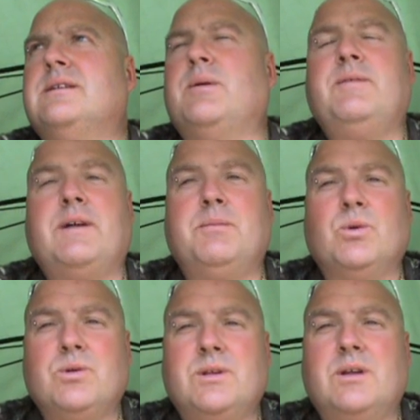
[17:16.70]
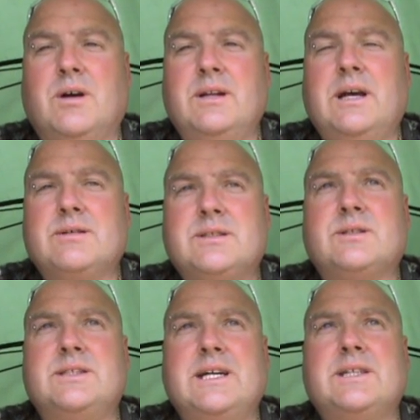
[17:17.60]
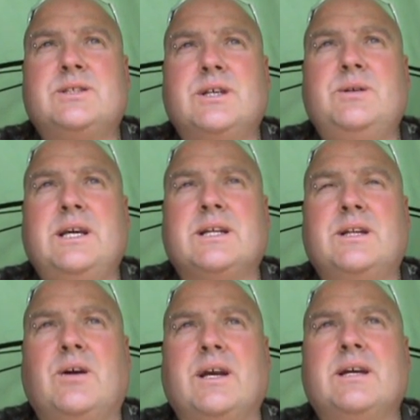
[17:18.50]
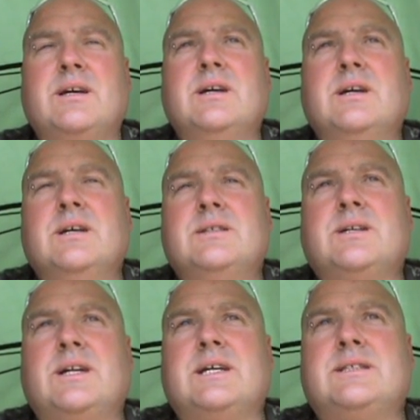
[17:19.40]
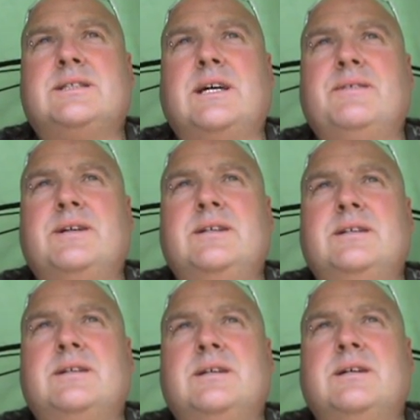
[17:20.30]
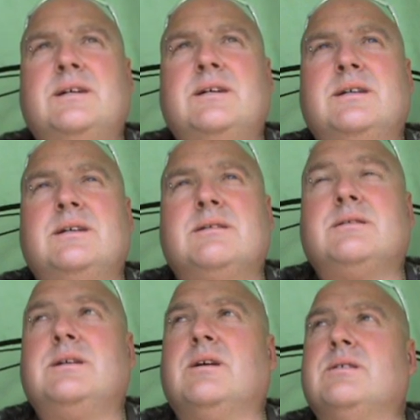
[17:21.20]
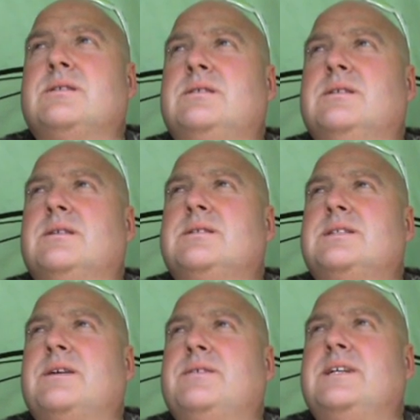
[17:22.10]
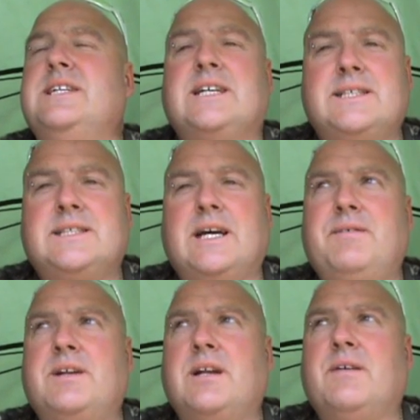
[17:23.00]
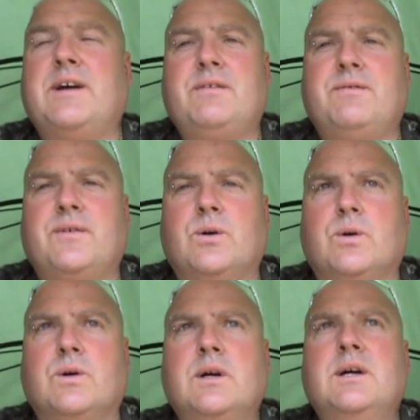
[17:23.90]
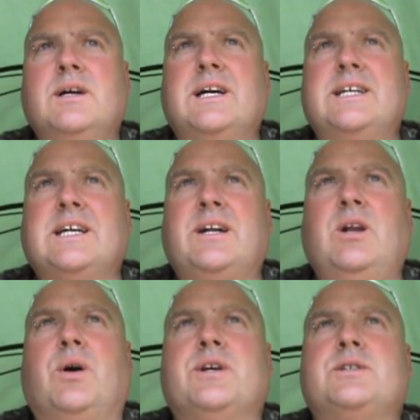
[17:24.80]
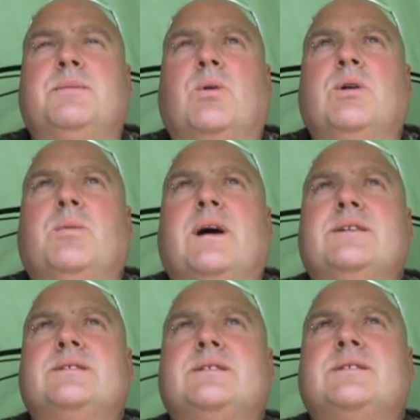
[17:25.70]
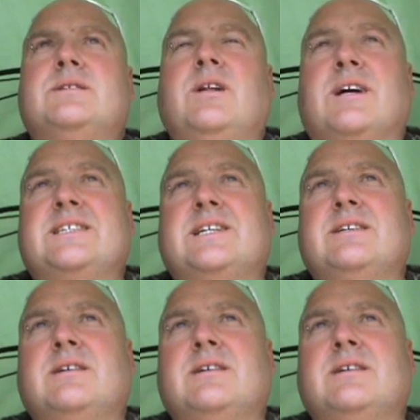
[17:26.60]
Now we've had more than 9 now because he had 2 the other night. So that's 7, god, not 7. He's had 7 and I've had 4. He's had a lot of the smaller ones, like he's